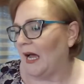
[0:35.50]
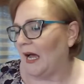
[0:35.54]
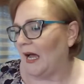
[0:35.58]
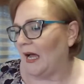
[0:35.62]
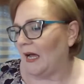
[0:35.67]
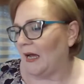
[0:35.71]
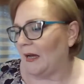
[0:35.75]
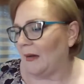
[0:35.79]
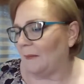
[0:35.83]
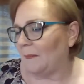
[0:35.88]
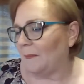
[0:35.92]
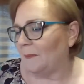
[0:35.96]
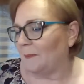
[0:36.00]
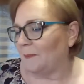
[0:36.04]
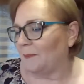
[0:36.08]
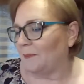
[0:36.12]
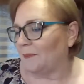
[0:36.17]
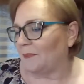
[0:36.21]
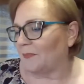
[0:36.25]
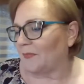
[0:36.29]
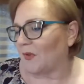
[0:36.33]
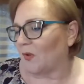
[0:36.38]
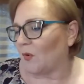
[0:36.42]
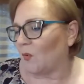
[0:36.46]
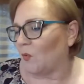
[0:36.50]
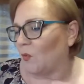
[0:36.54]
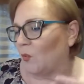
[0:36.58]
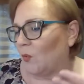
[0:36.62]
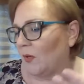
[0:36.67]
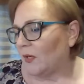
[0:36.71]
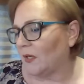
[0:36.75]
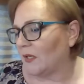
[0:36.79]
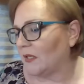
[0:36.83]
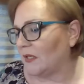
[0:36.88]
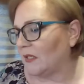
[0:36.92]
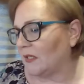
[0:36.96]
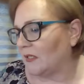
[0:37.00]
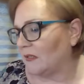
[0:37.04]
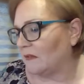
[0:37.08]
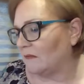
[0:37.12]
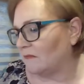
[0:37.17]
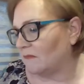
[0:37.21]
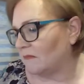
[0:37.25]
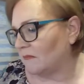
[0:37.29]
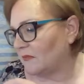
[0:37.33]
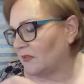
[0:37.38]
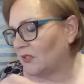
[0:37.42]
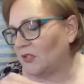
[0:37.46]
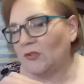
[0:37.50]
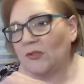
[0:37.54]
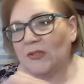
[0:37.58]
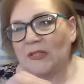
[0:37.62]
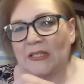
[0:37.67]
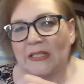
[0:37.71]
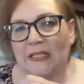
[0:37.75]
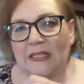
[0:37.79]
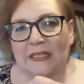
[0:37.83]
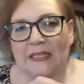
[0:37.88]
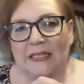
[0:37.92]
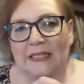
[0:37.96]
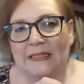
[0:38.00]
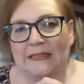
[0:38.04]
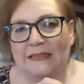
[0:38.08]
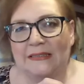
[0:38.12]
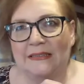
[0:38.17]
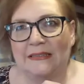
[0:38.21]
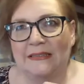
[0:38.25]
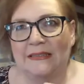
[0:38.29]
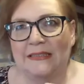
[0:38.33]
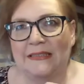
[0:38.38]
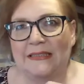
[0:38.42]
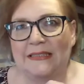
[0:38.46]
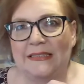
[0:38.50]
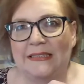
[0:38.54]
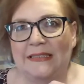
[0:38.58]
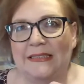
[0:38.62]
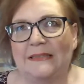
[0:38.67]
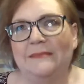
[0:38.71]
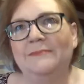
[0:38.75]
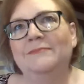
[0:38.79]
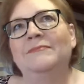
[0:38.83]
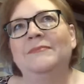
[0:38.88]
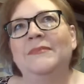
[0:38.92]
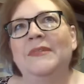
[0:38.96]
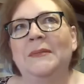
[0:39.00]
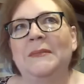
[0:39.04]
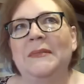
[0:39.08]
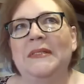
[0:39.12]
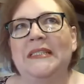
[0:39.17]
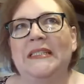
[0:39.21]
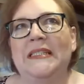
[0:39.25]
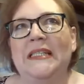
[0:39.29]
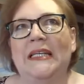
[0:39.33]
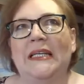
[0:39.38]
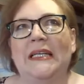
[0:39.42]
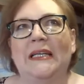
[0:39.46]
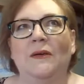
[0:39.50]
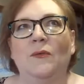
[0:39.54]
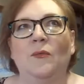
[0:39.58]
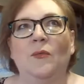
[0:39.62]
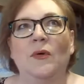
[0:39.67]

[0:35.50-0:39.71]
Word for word: um, we're going to do a, a let me see.